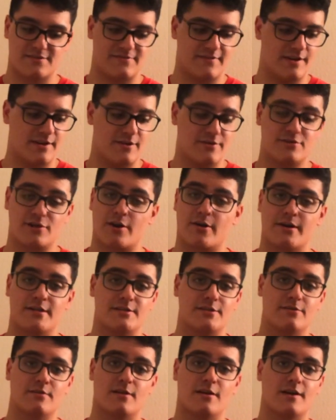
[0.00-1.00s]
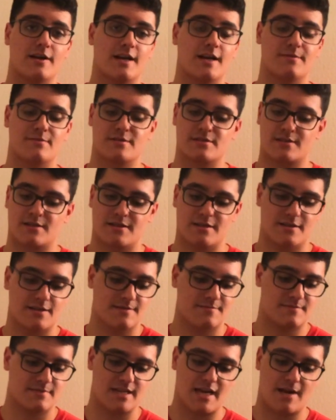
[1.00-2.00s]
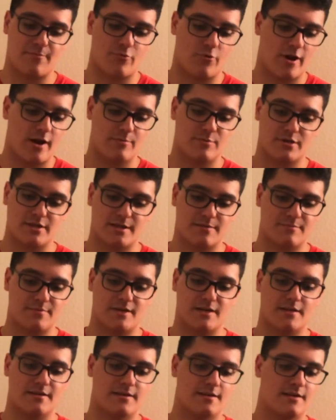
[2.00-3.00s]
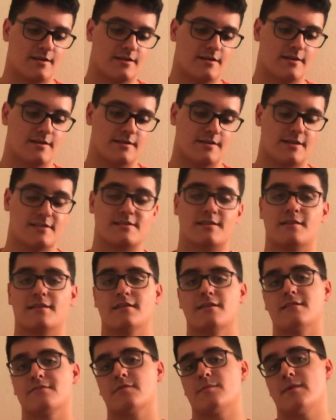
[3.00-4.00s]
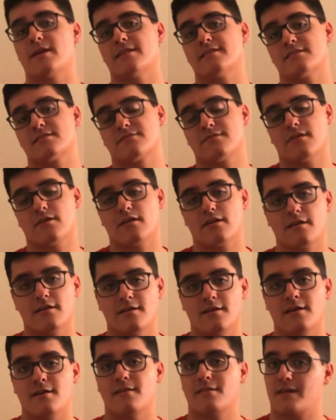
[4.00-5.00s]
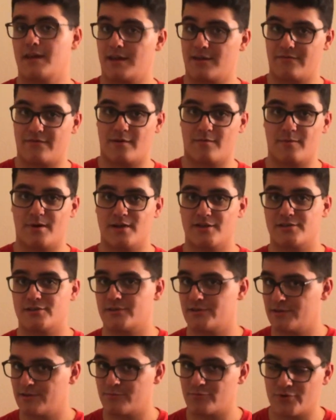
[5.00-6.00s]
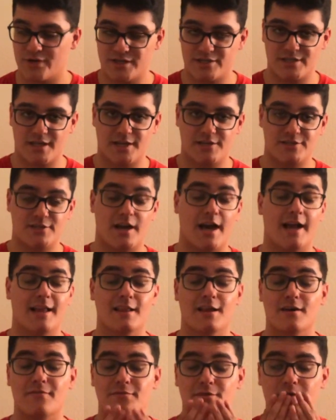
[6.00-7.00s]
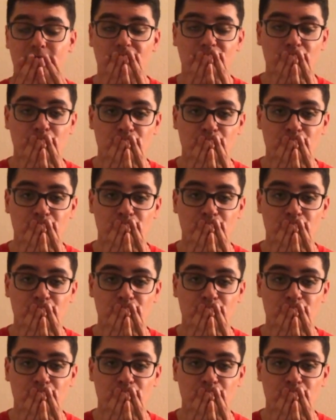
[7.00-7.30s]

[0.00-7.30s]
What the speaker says: video is already too long, and I'm just gonna stop rambling, but listen, if you made it this far, thank you very much. Appreciate you. I love you.